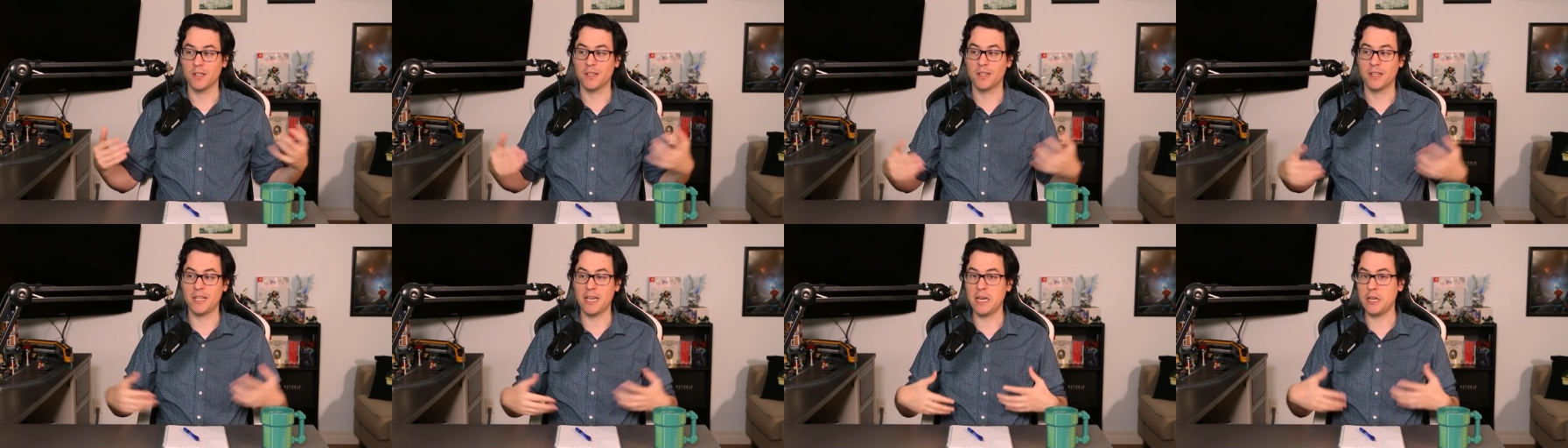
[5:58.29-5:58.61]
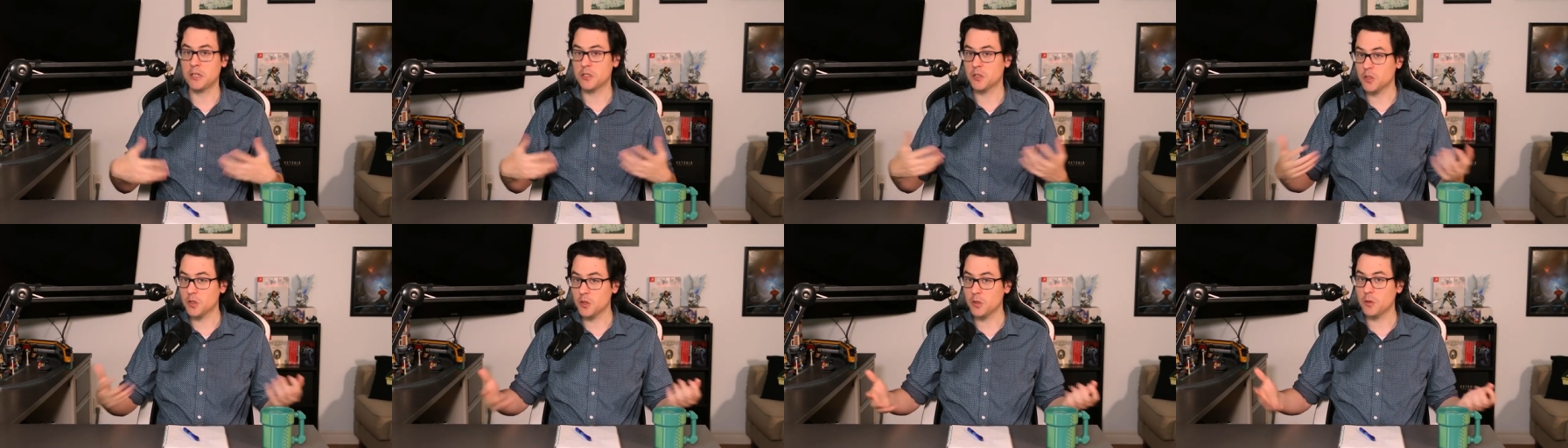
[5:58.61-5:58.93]
they
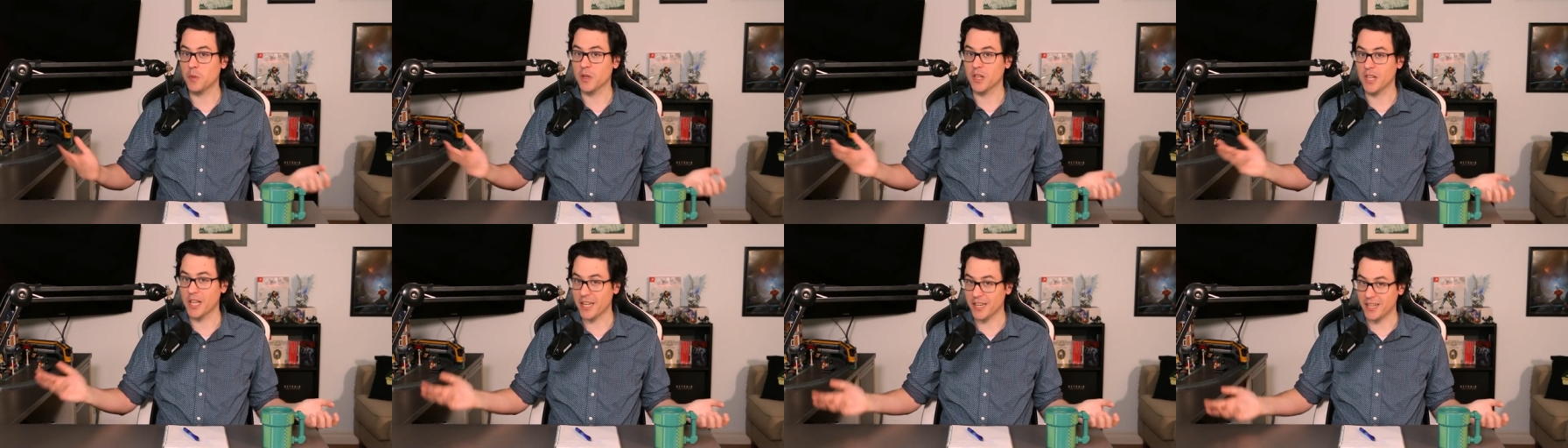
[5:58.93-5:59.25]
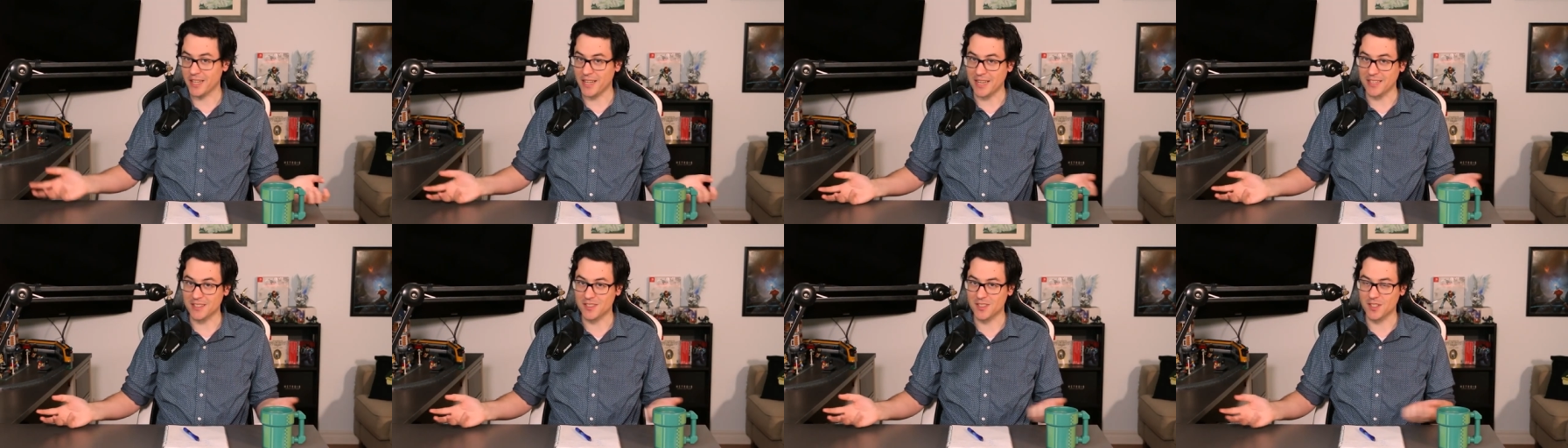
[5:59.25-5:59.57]
assume a lot
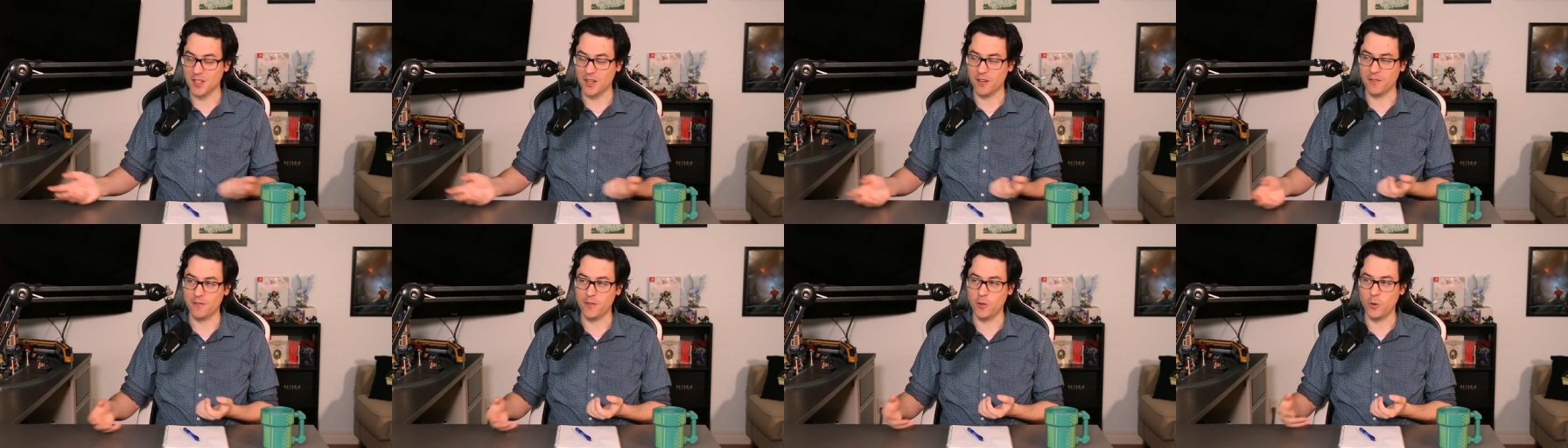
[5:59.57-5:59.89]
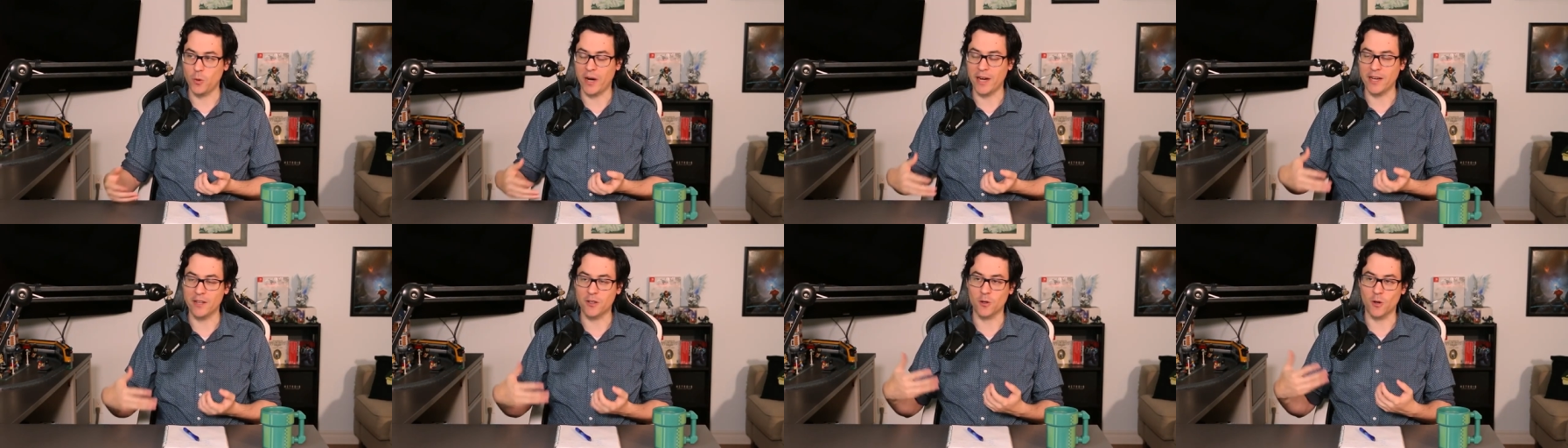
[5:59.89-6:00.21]
of that stuff
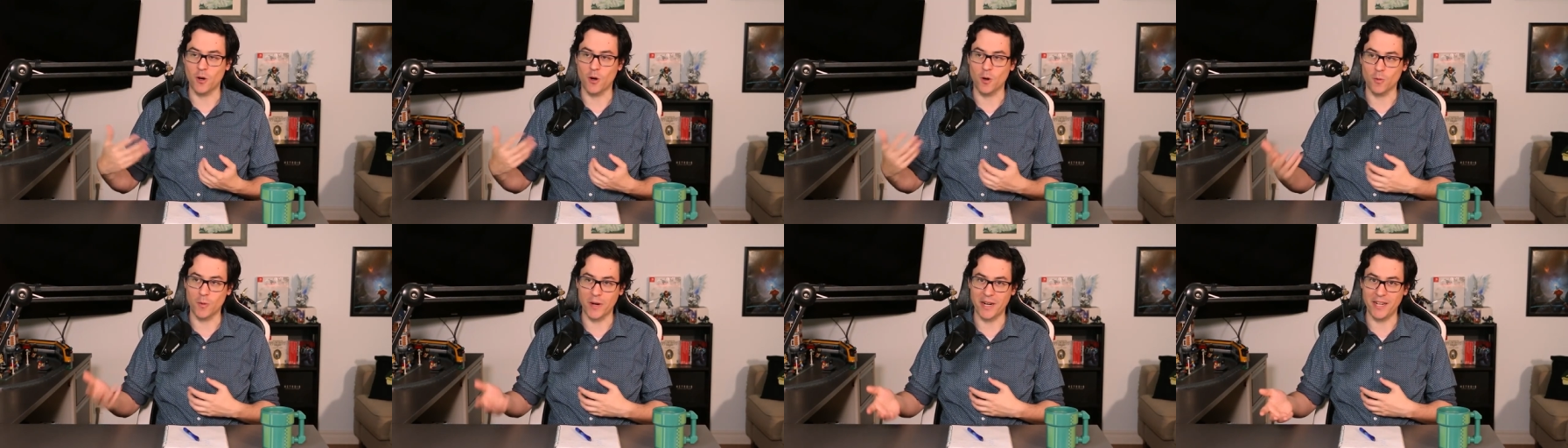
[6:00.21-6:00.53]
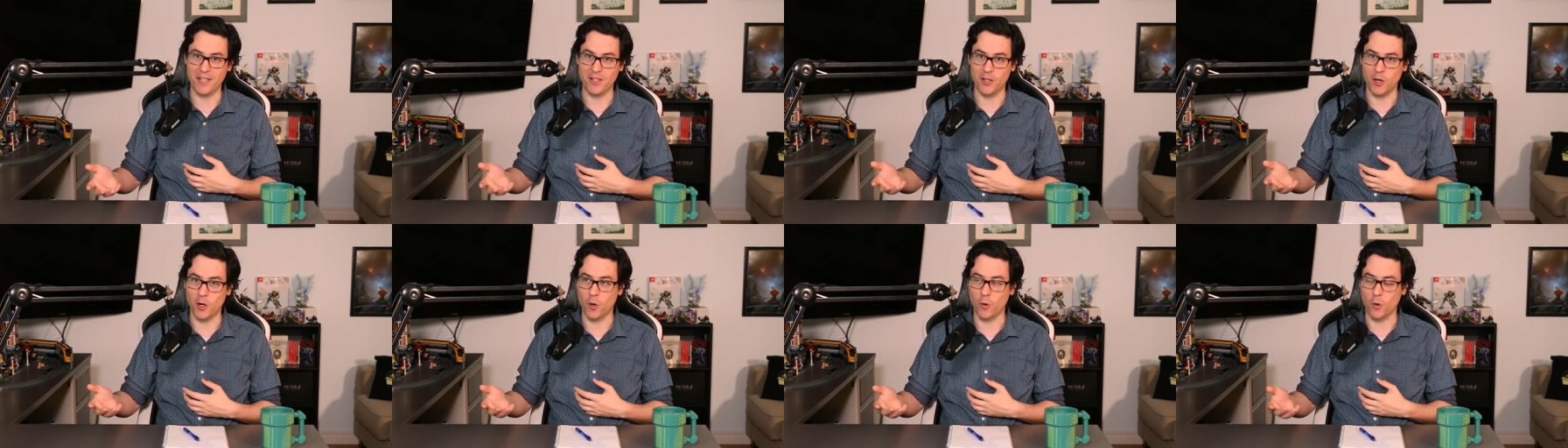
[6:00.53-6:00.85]
you either
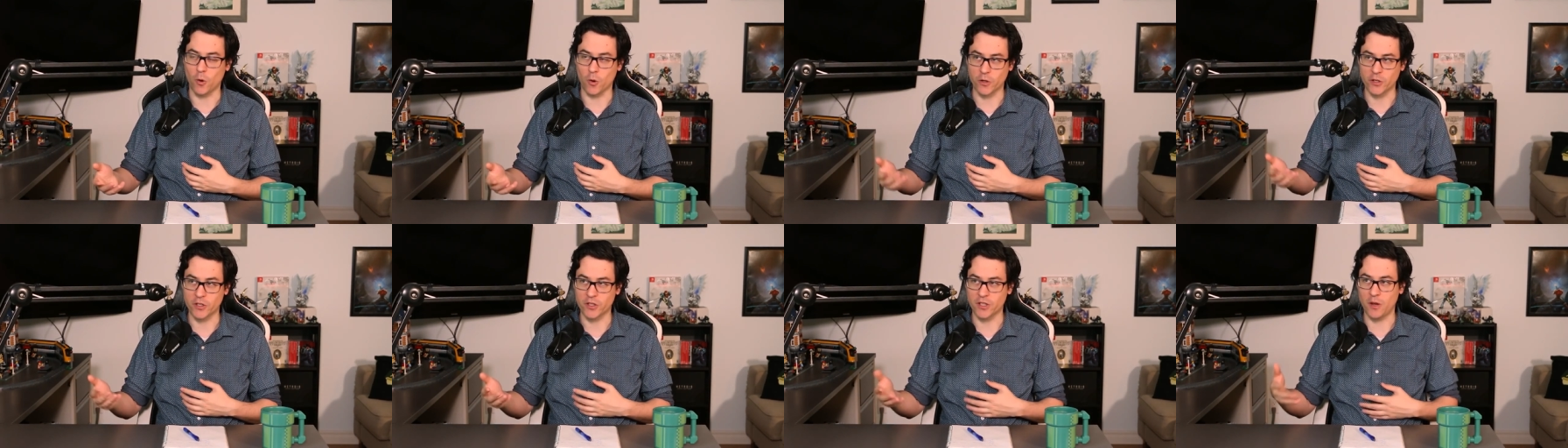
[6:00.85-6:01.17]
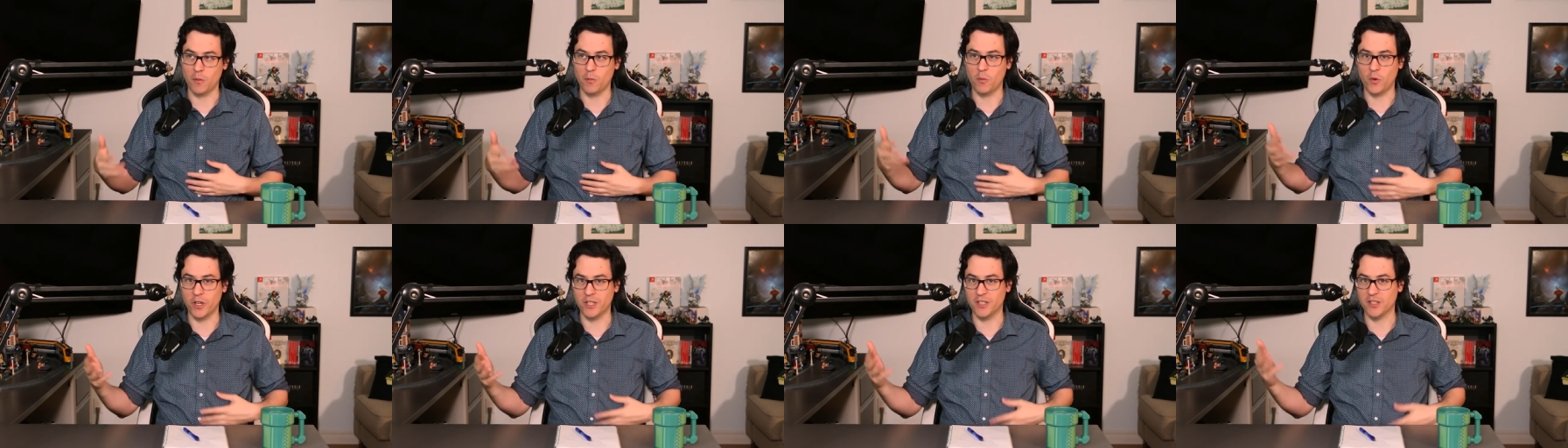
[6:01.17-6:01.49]
already know or
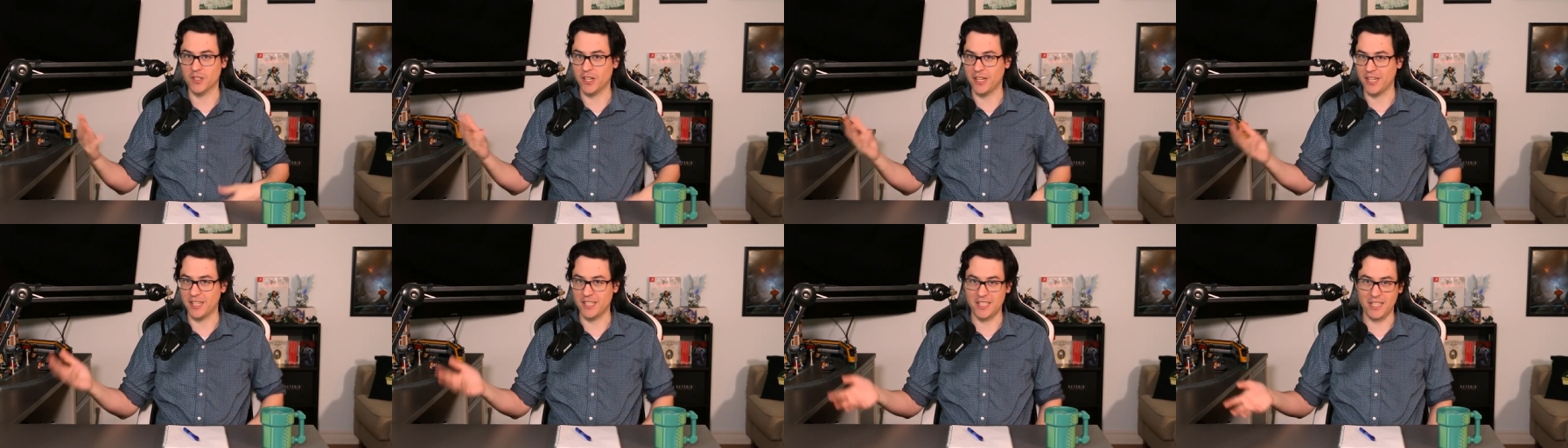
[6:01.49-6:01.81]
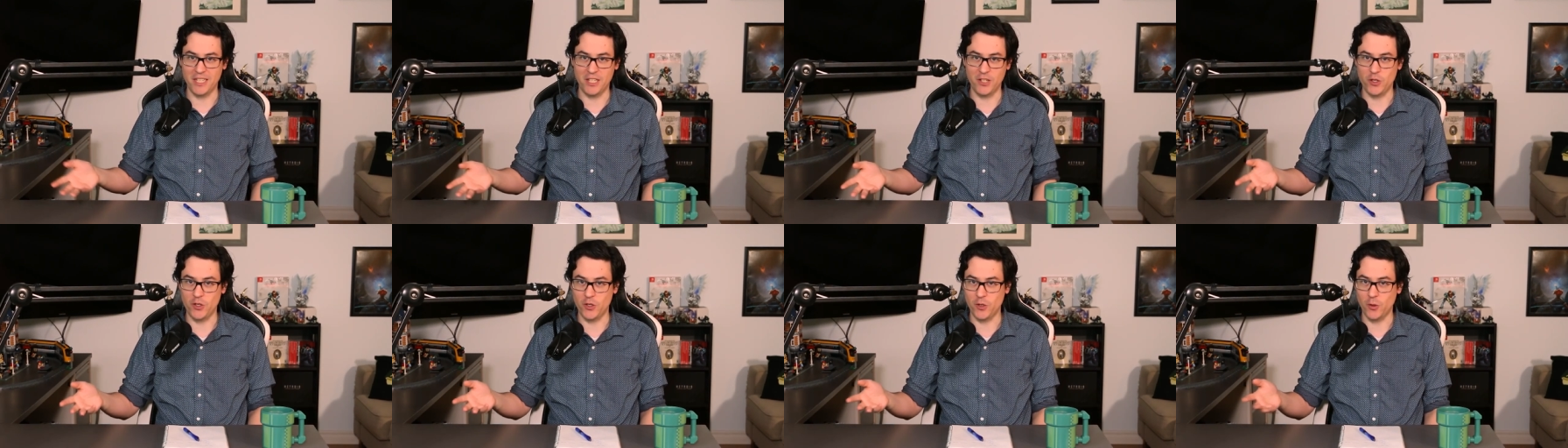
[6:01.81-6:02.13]
someone's going to
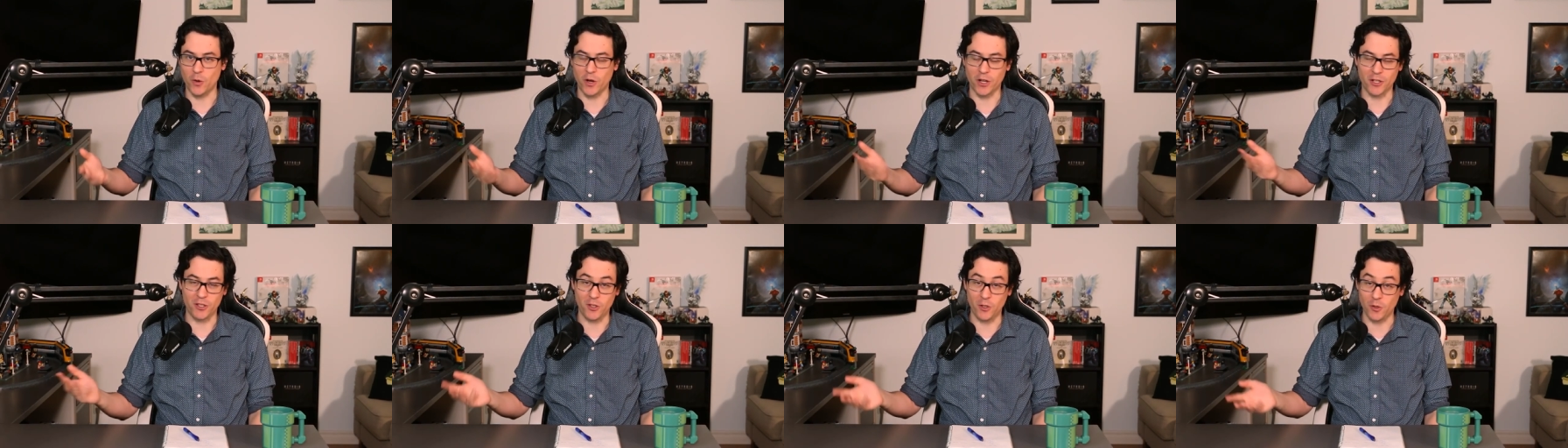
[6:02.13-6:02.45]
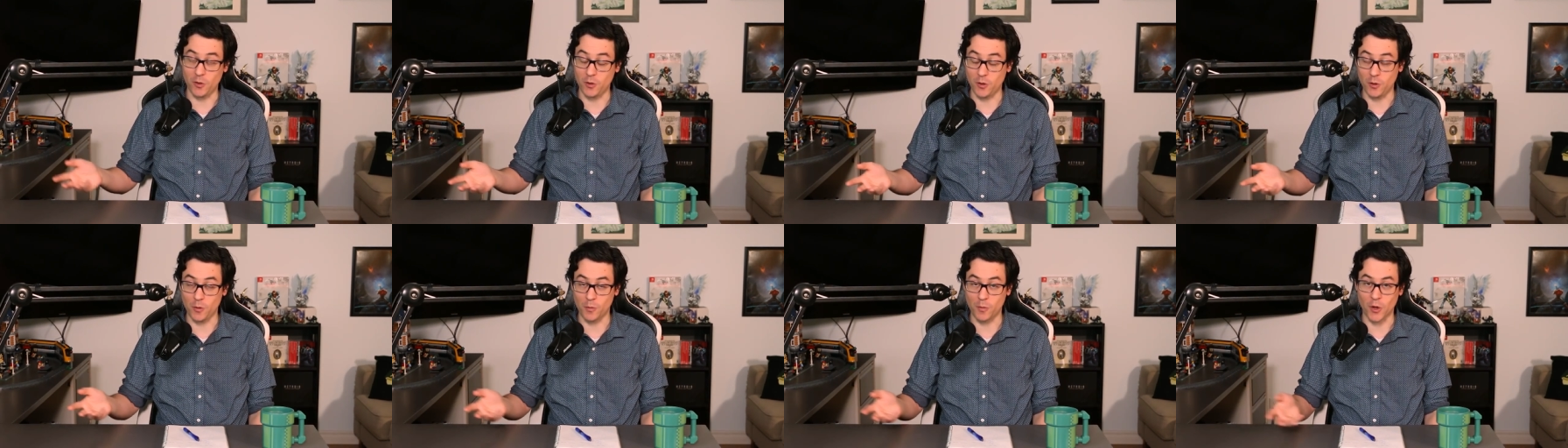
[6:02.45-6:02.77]
teach you on
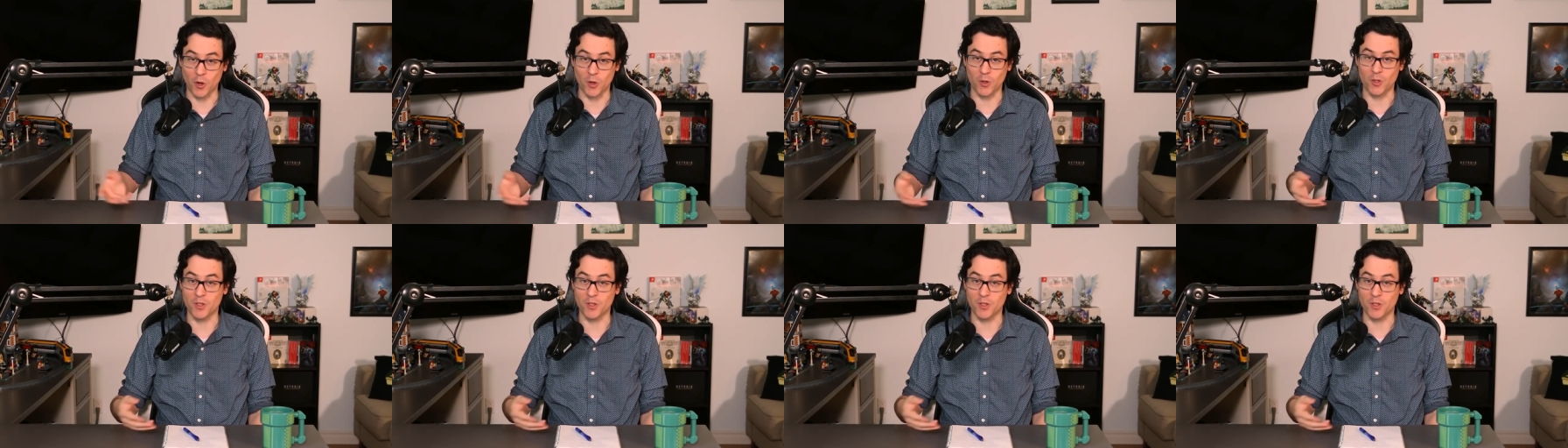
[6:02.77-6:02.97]
YouTube